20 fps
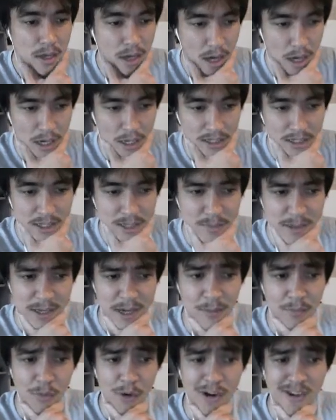to
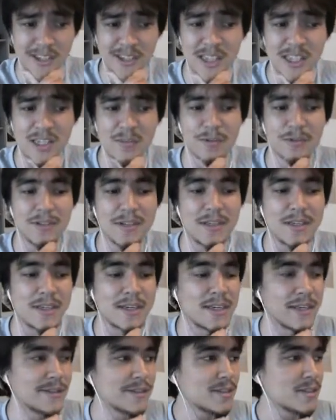become more accessible to the
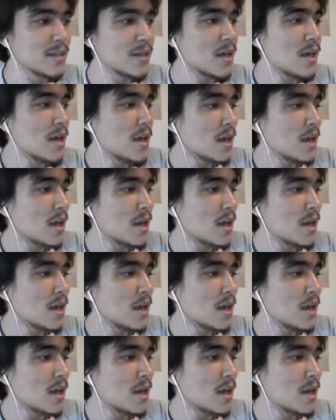kids.